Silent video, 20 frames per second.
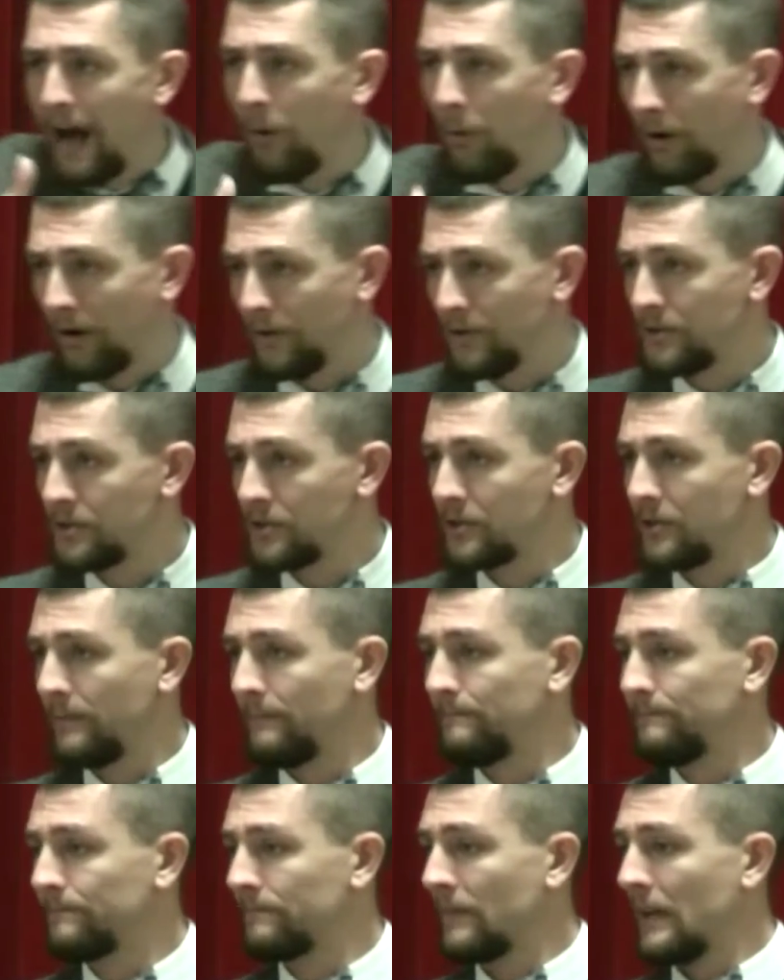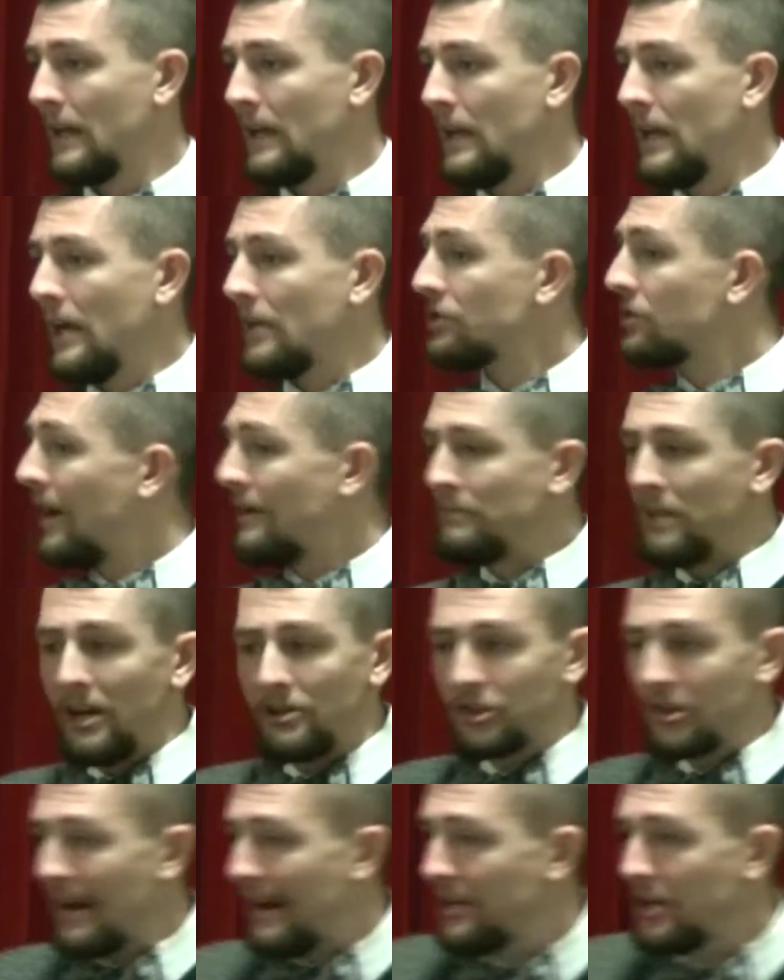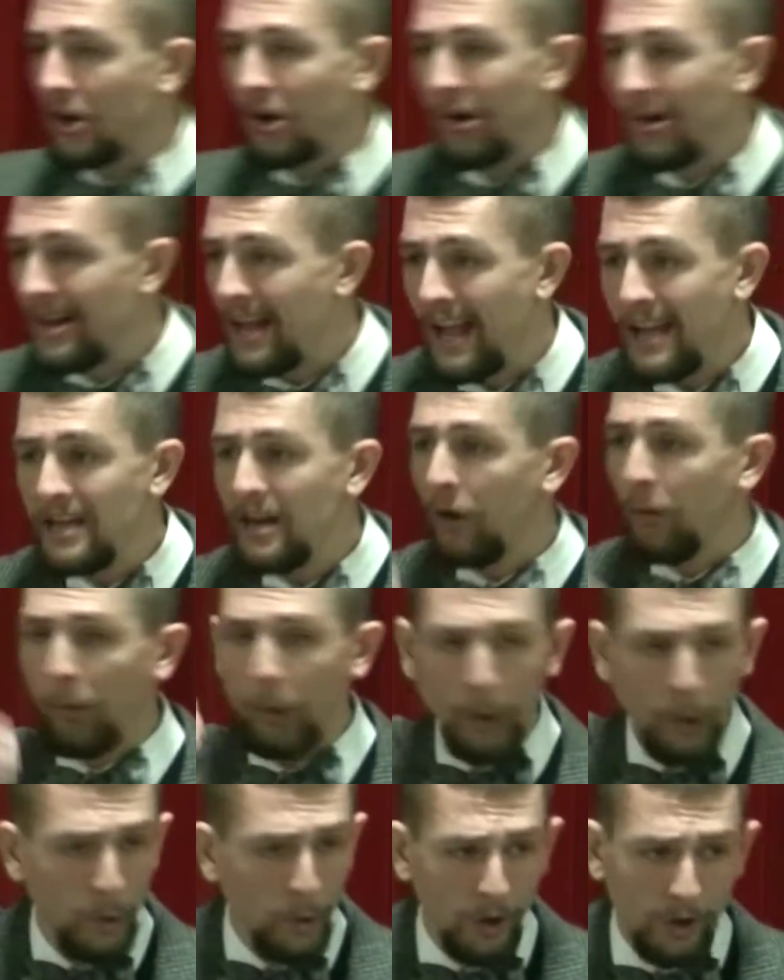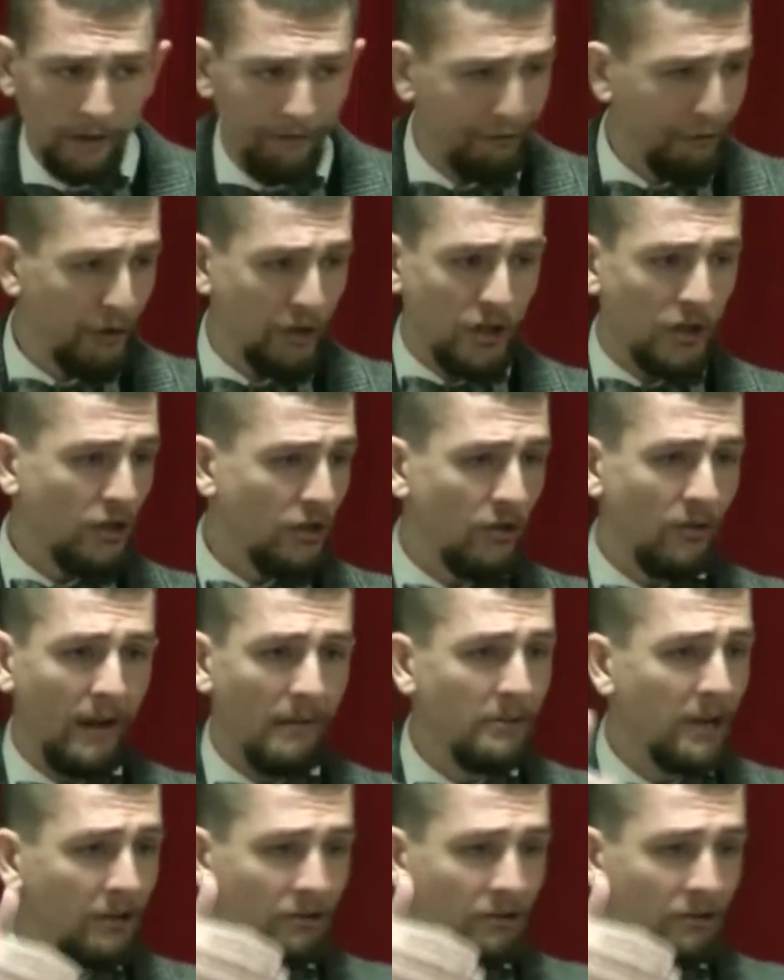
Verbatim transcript: hours. So I'm not trying to create a rule for you. I'm